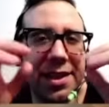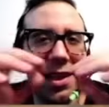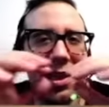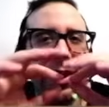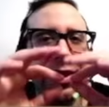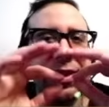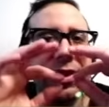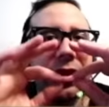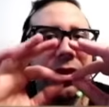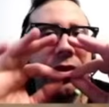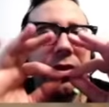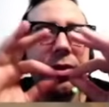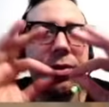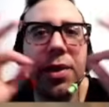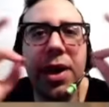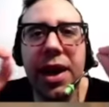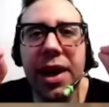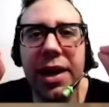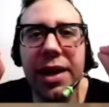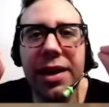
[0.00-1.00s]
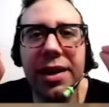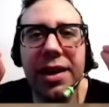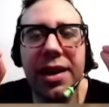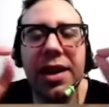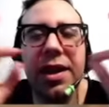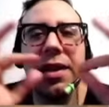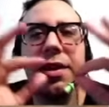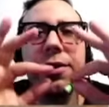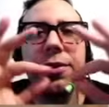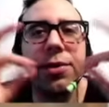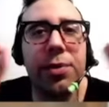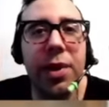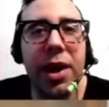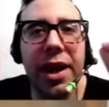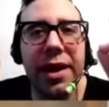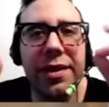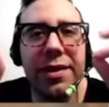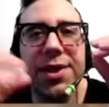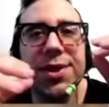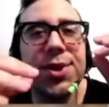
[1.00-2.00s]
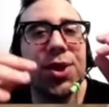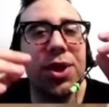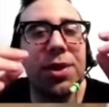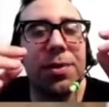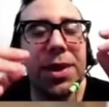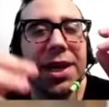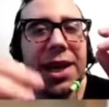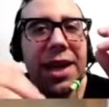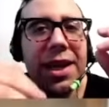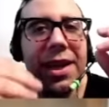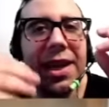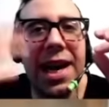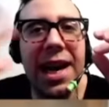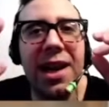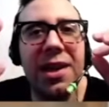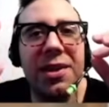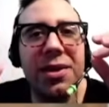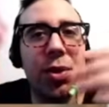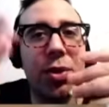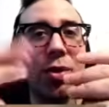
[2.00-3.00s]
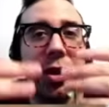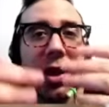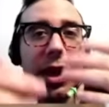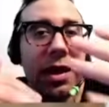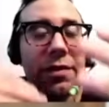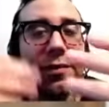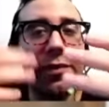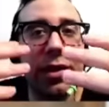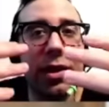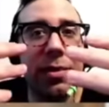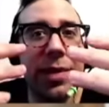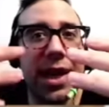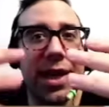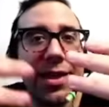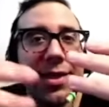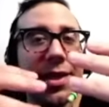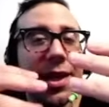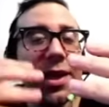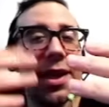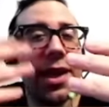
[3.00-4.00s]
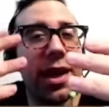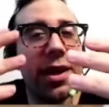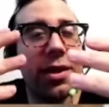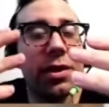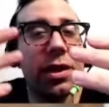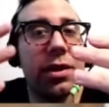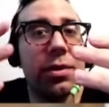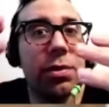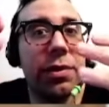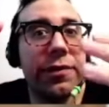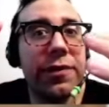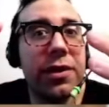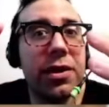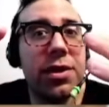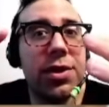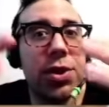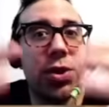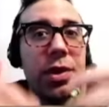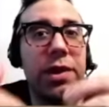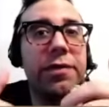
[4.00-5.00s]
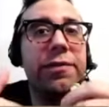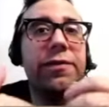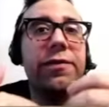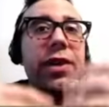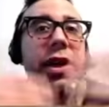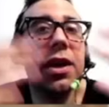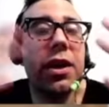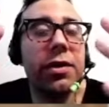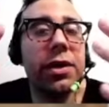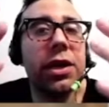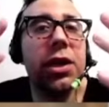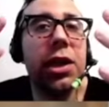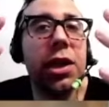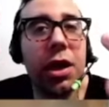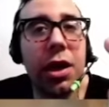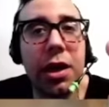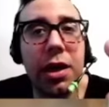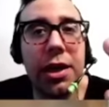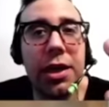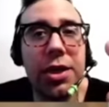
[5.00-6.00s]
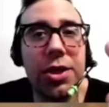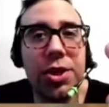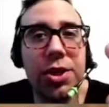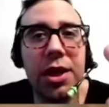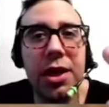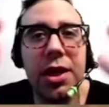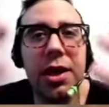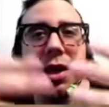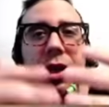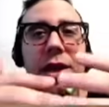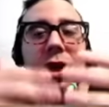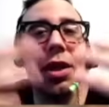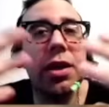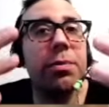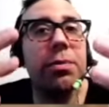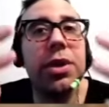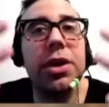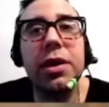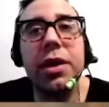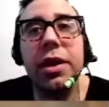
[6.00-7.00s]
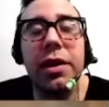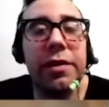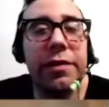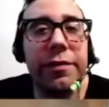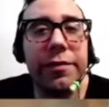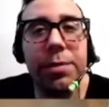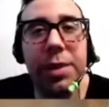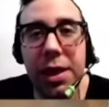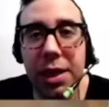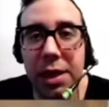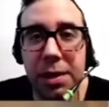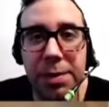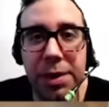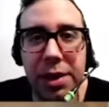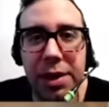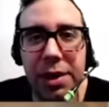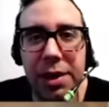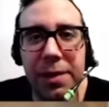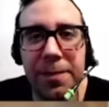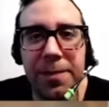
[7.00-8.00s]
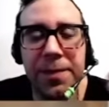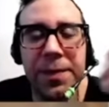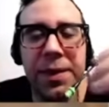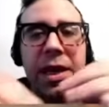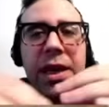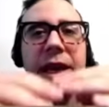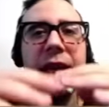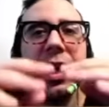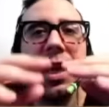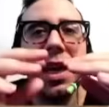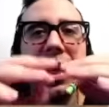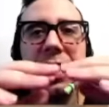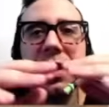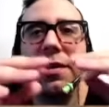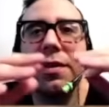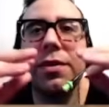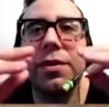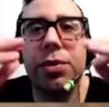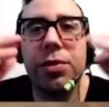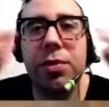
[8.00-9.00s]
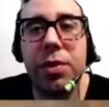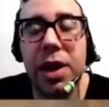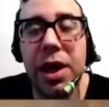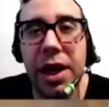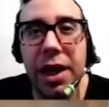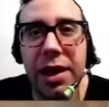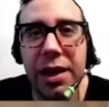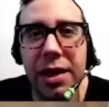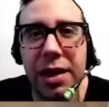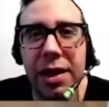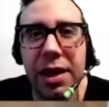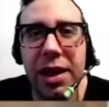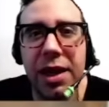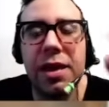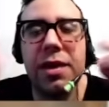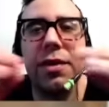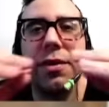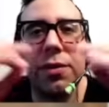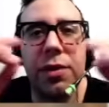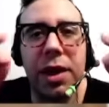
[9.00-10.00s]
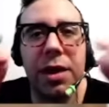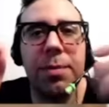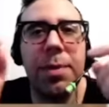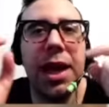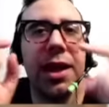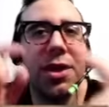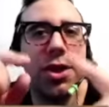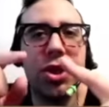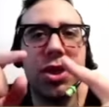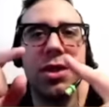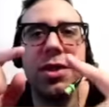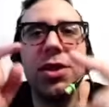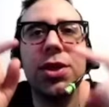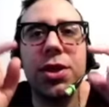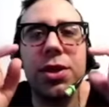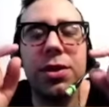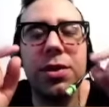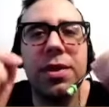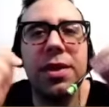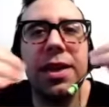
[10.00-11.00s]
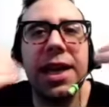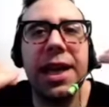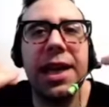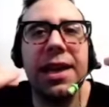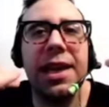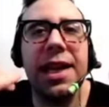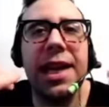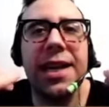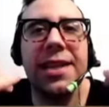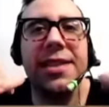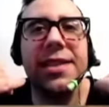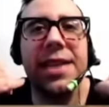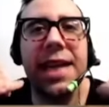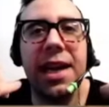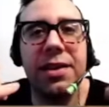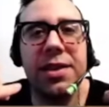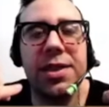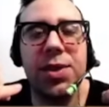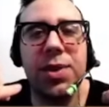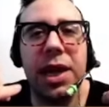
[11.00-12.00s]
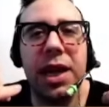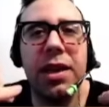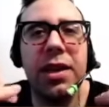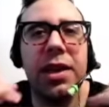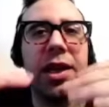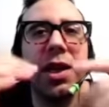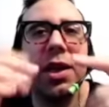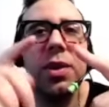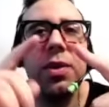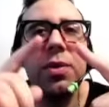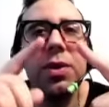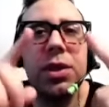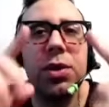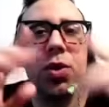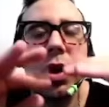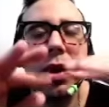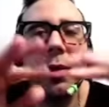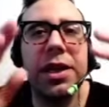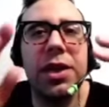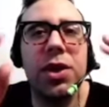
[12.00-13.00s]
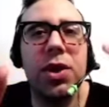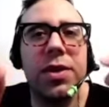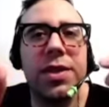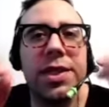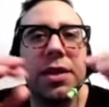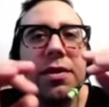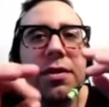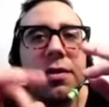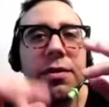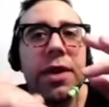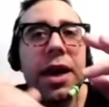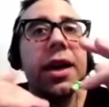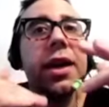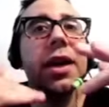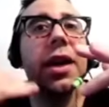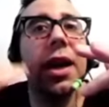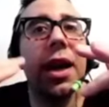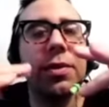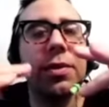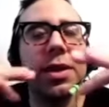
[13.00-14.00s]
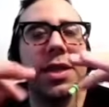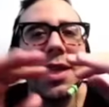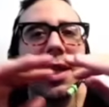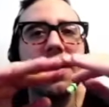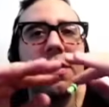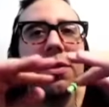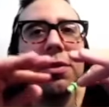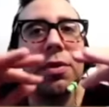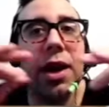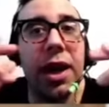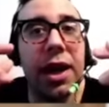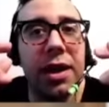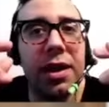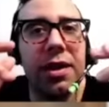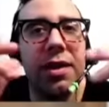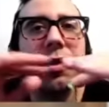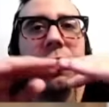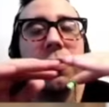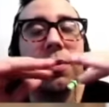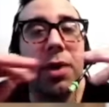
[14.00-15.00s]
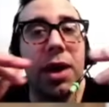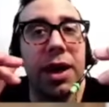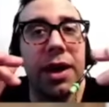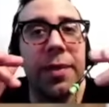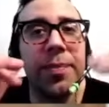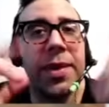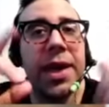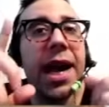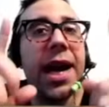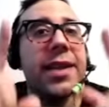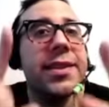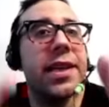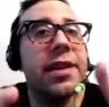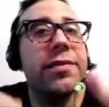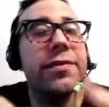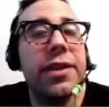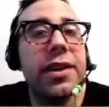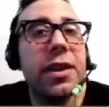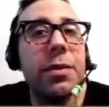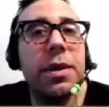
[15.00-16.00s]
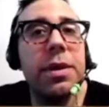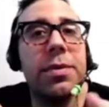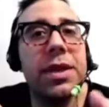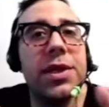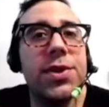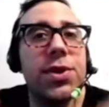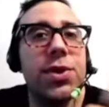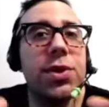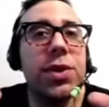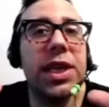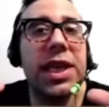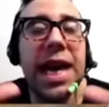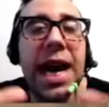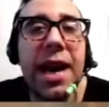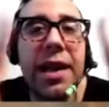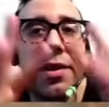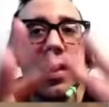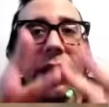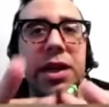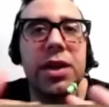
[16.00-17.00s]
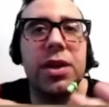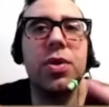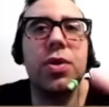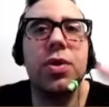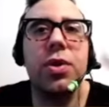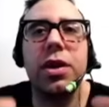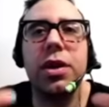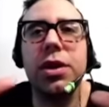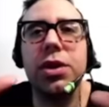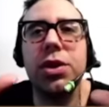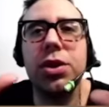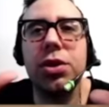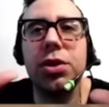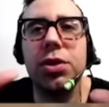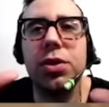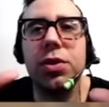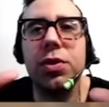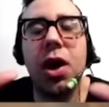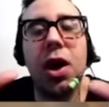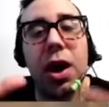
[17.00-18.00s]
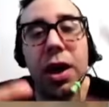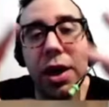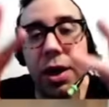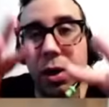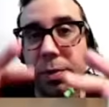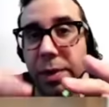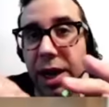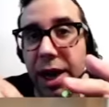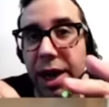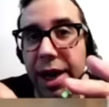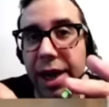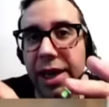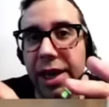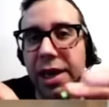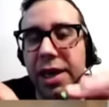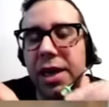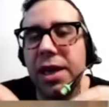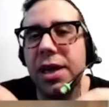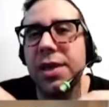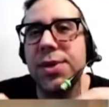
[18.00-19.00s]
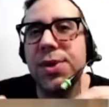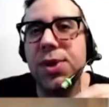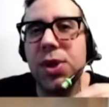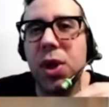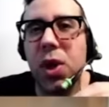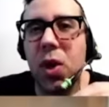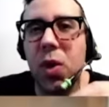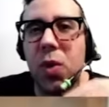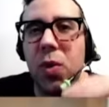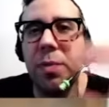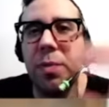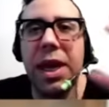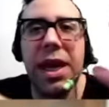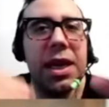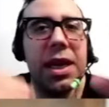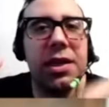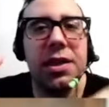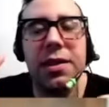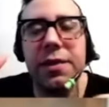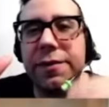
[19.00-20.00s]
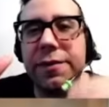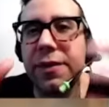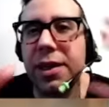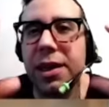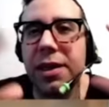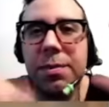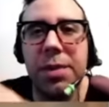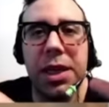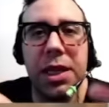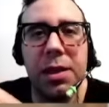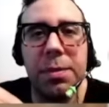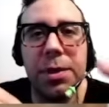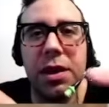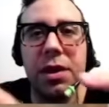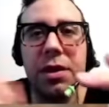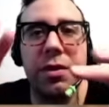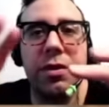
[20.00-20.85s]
is throng. Throng. This could be a noun or a verb. As a noun, it refers to a very large number of people. A throng. Throng. Pay attention to that last sound as well. We normally don't say throng, we say throng. Throng. As a verb, it means to gather or to occupy. So many different people